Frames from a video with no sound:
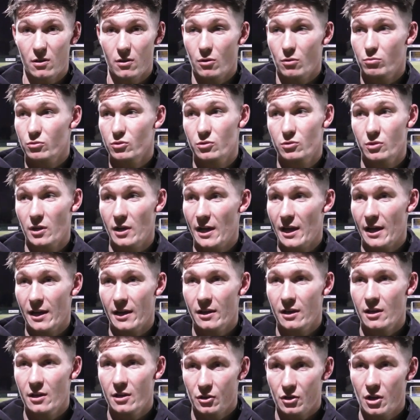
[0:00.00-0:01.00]
Oh, it was,
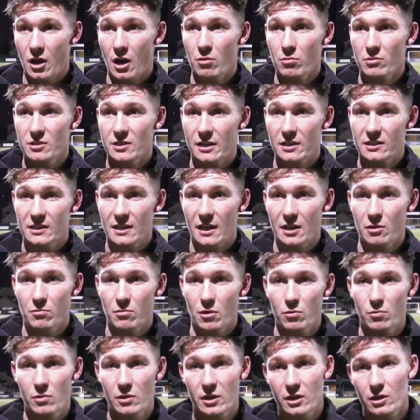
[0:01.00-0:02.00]
uh, no, it was exactly
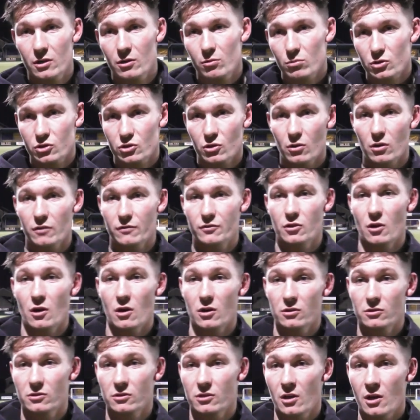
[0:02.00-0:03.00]
what we were sort of
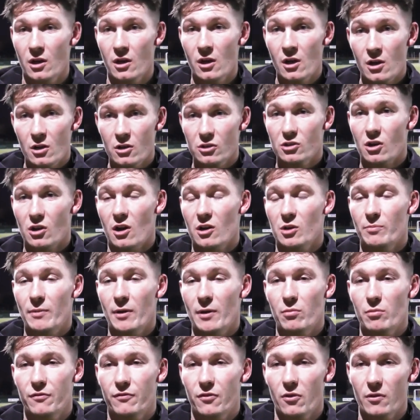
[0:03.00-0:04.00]
talked talked
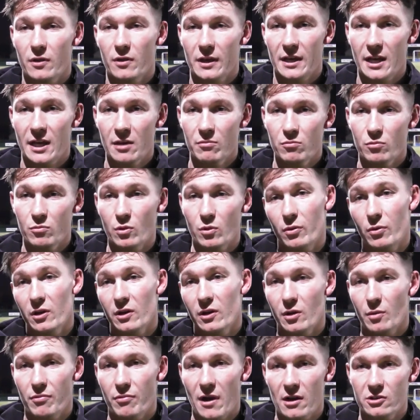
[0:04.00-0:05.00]
about before the game, and we'll put it
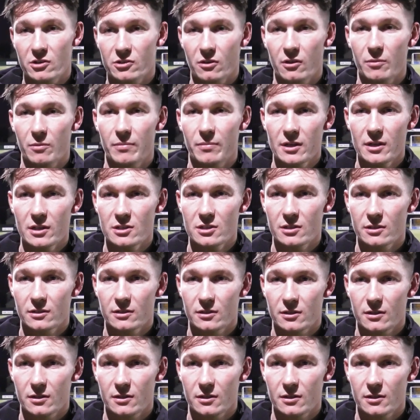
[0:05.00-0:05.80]
into practice on the pitch.